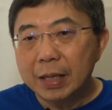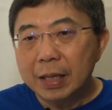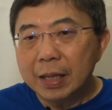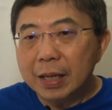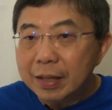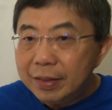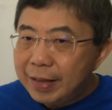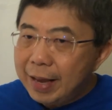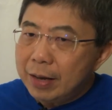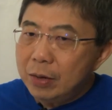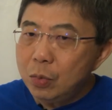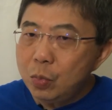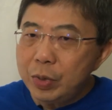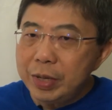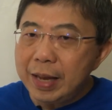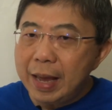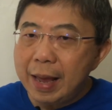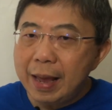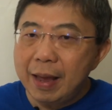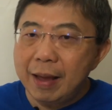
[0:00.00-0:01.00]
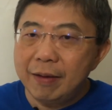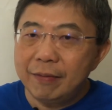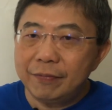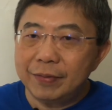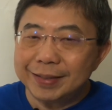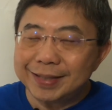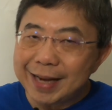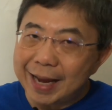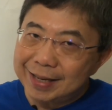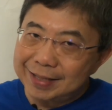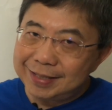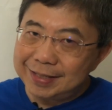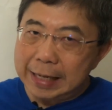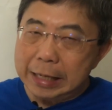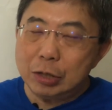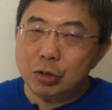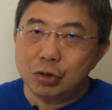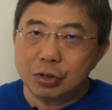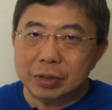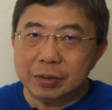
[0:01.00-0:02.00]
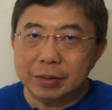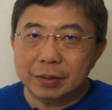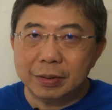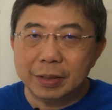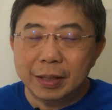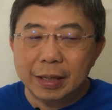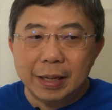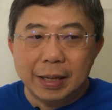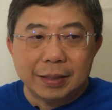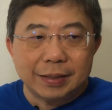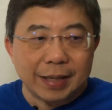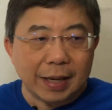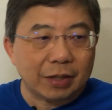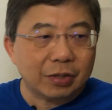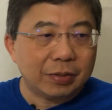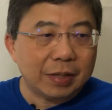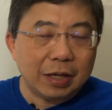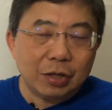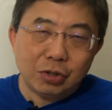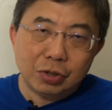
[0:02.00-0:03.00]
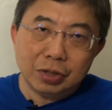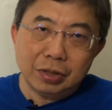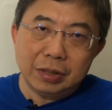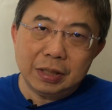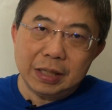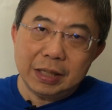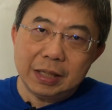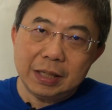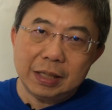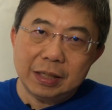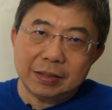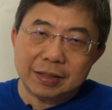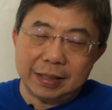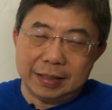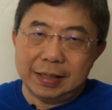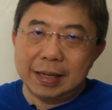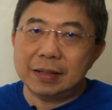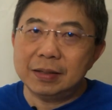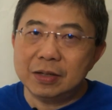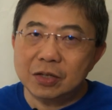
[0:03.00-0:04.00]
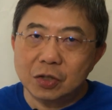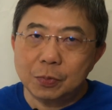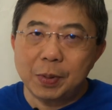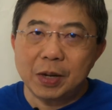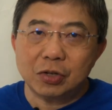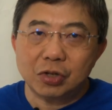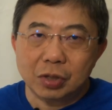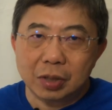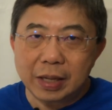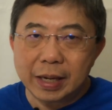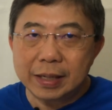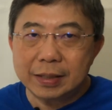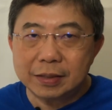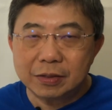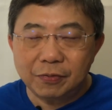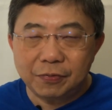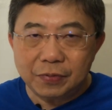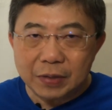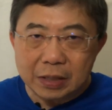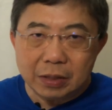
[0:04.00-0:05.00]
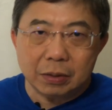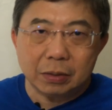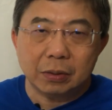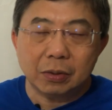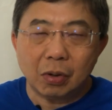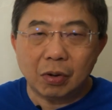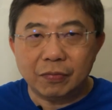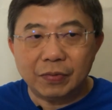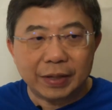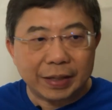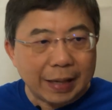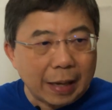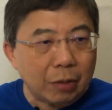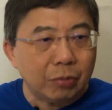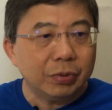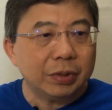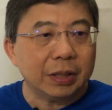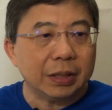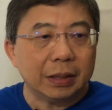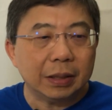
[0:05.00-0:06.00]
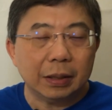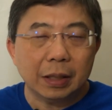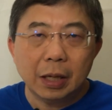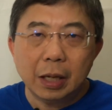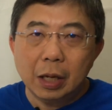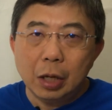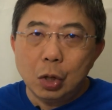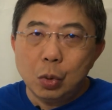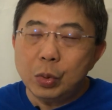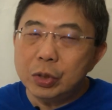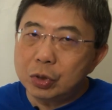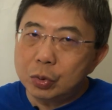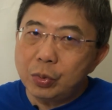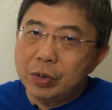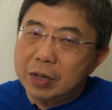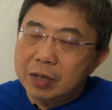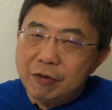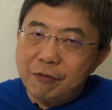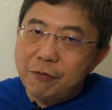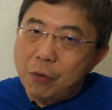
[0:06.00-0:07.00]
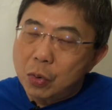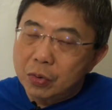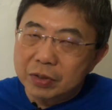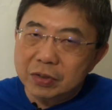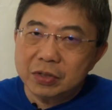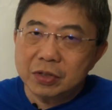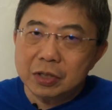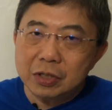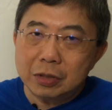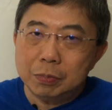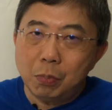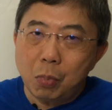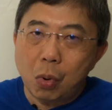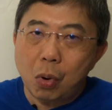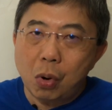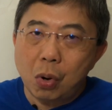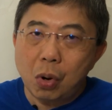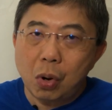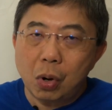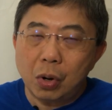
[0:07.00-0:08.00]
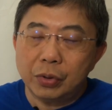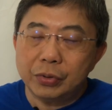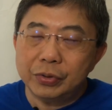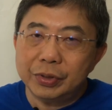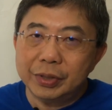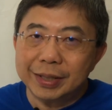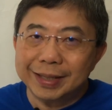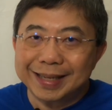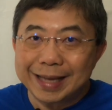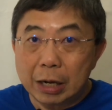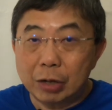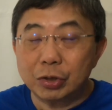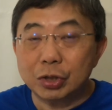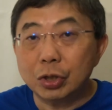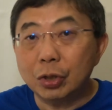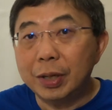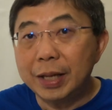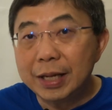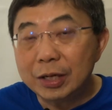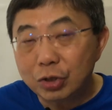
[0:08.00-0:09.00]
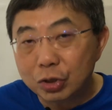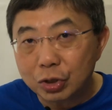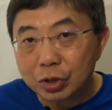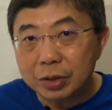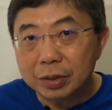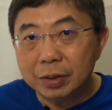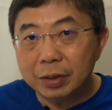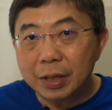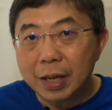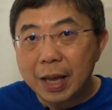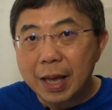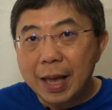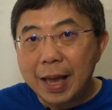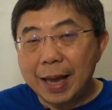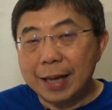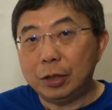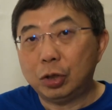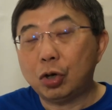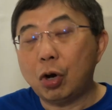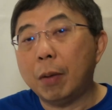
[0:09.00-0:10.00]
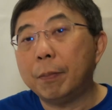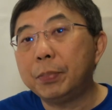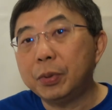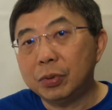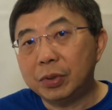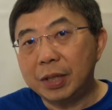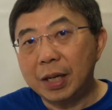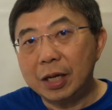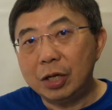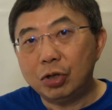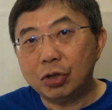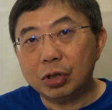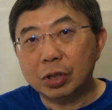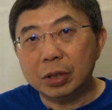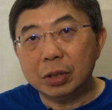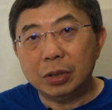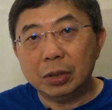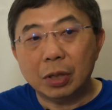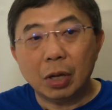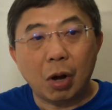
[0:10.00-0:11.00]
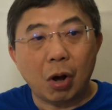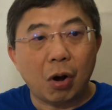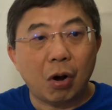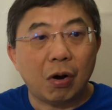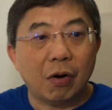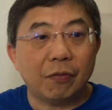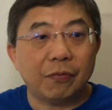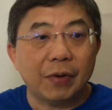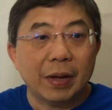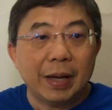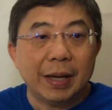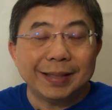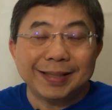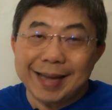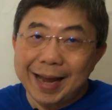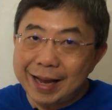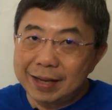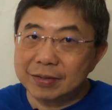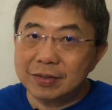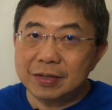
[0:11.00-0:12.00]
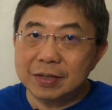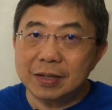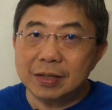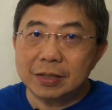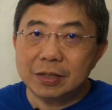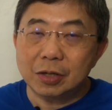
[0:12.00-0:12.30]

Then we have taxation. Taxation is another specialized field of accounting, which really focuses more on the calculation and computation of taxes